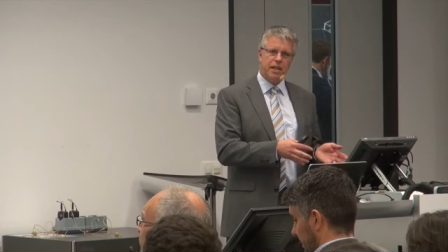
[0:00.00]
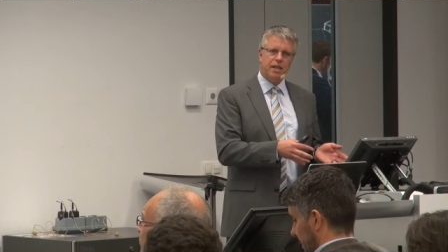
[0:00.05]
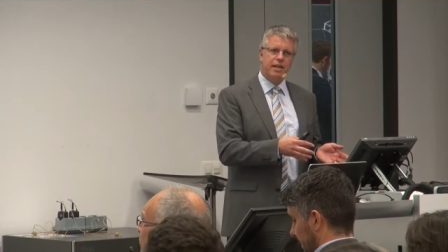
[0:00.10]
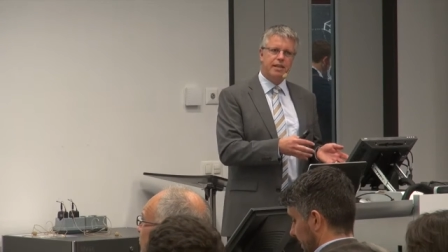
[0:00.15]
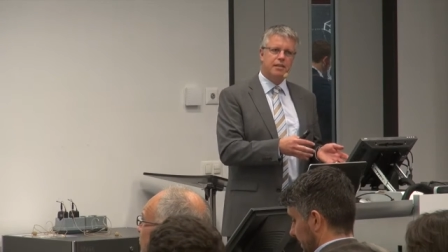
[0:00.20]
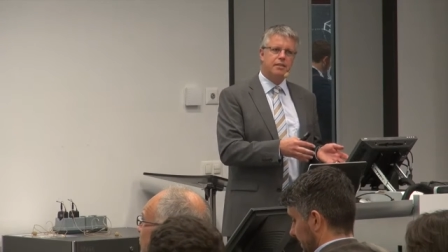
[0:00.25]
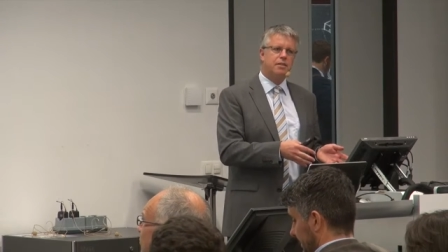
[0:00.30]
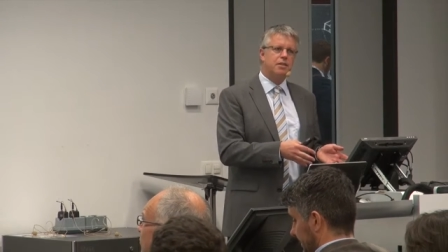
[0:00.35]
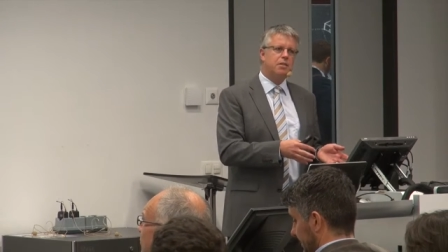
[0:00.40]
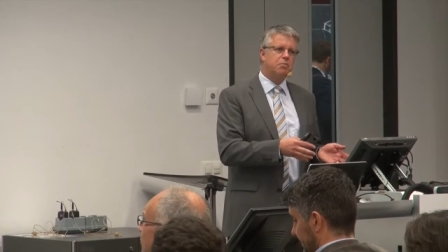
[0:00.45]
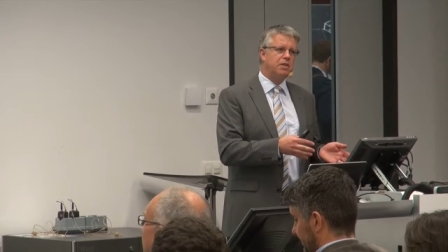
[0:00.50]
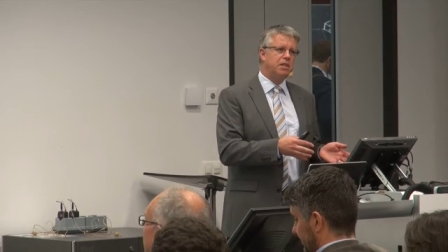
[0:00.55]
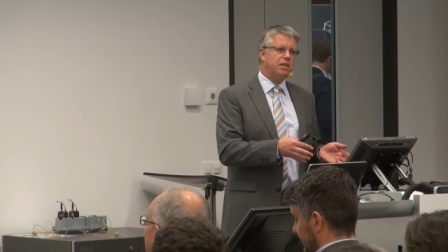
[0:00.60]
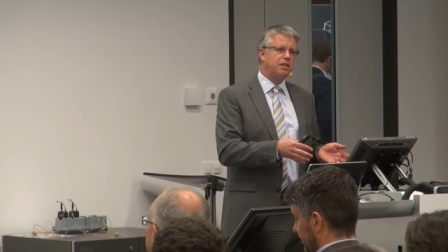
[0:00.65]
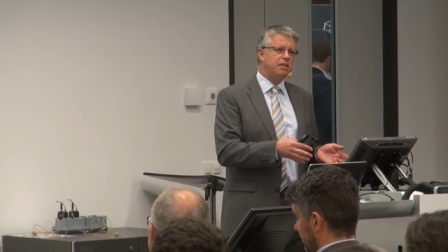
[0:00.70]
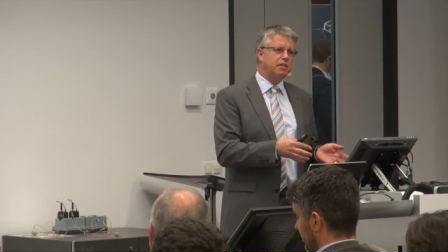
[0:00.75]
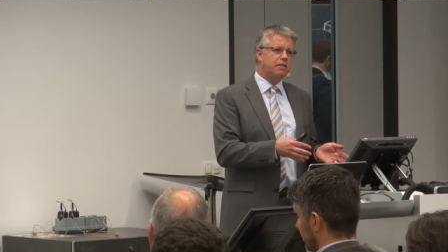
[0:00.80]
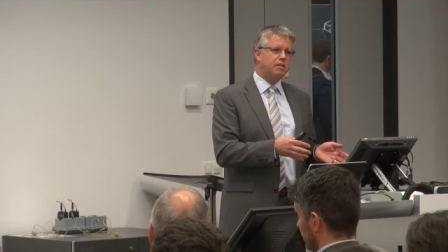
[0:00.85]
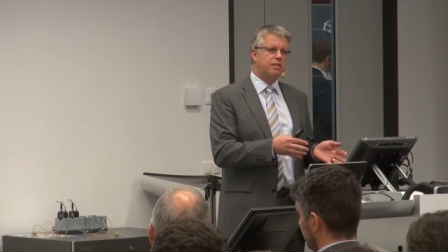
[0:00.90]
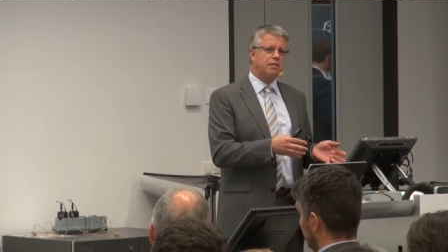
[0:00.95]

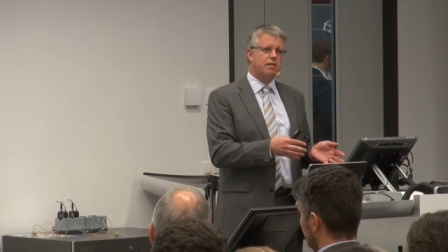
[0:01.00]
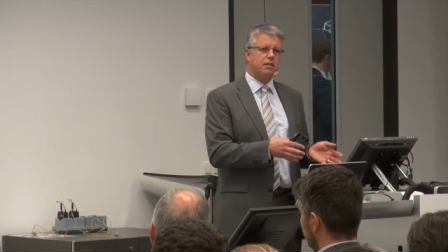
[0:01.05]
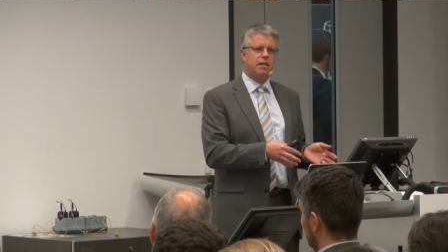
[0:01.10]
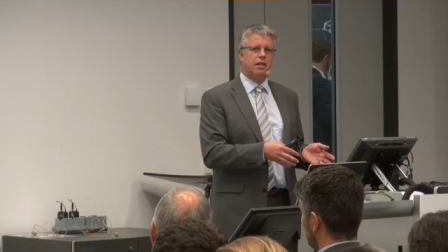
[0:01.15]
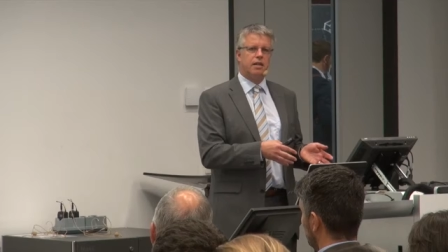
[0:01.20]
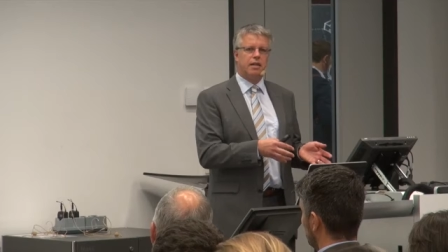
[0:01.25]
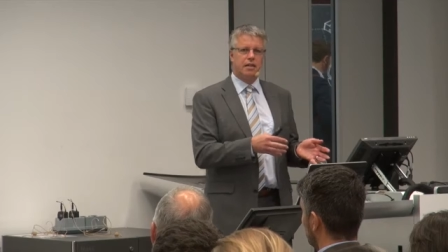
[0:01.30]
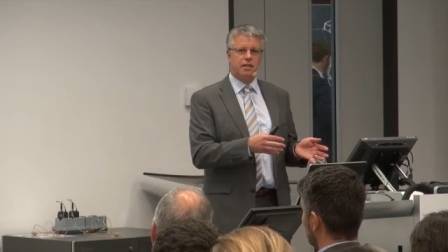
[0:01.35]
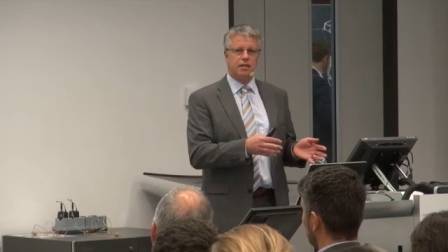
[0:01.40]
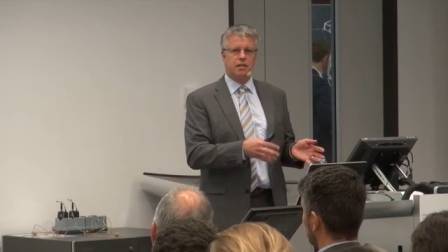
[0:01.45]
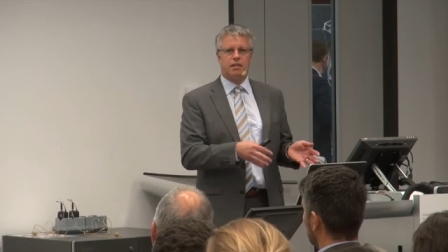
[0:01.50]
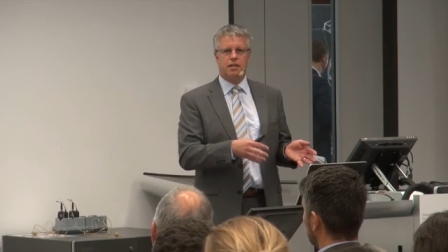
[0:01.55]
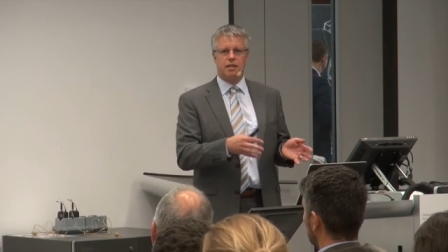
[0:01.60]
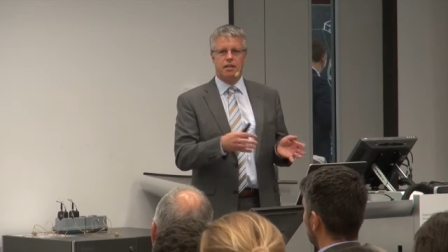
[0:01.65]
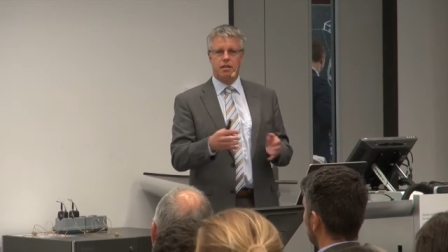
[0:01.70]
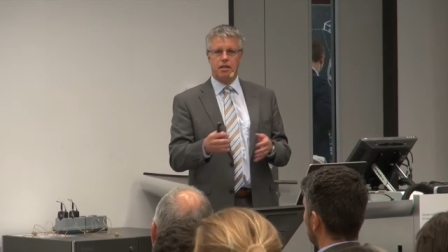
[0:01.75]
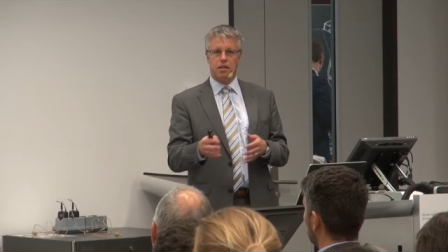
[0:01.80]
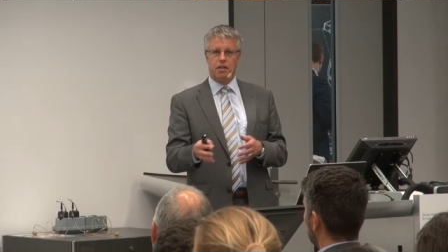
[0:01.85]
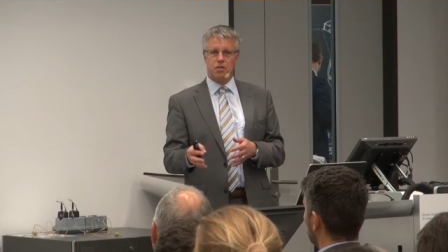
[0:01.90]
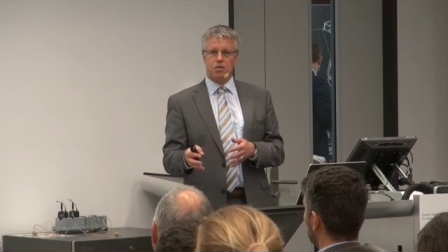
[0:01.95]
SMEs and
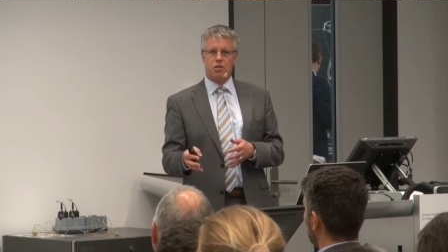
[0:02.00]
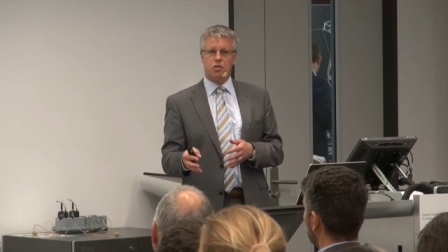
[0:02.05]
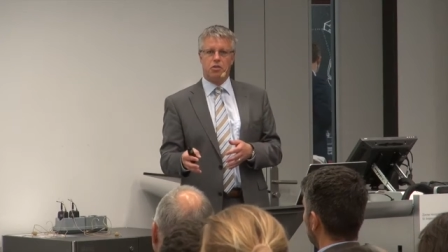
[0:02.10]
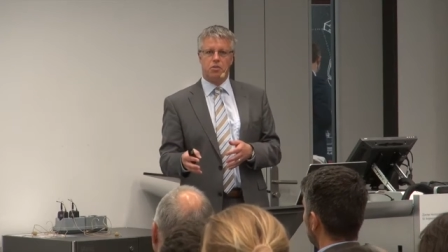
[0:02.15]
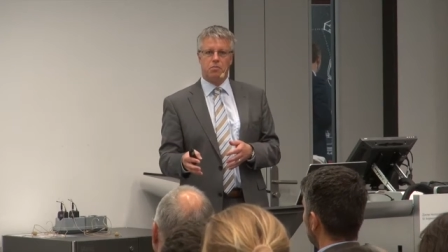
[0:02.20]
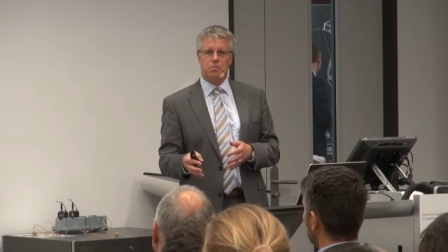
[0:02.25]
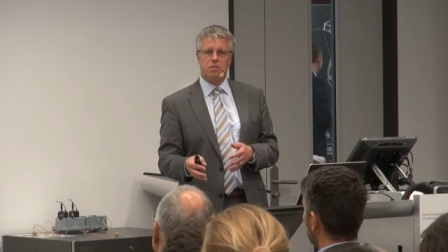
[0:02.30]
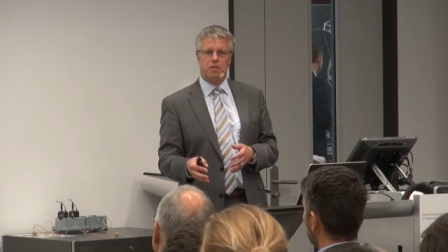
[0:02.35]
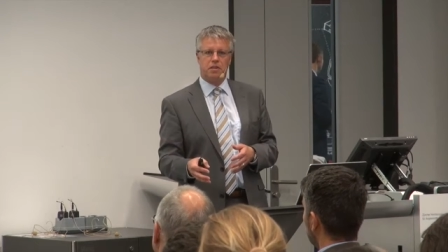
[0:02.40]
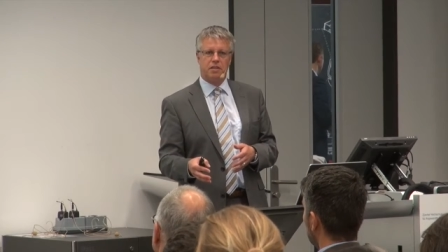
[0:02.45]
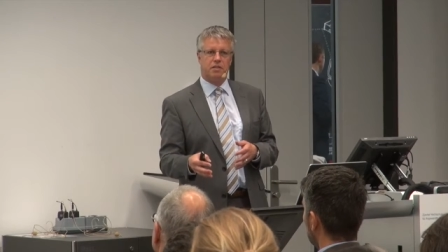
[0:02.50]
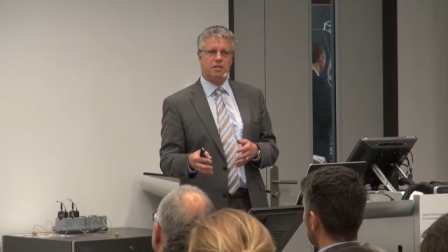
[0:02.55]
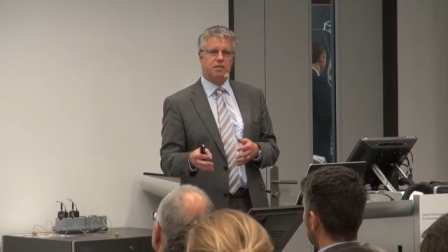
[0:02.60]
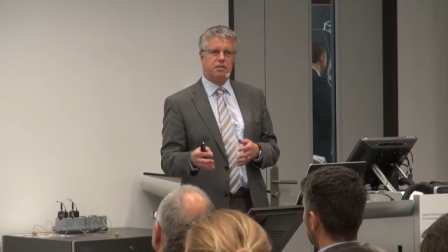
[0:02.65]
large companies.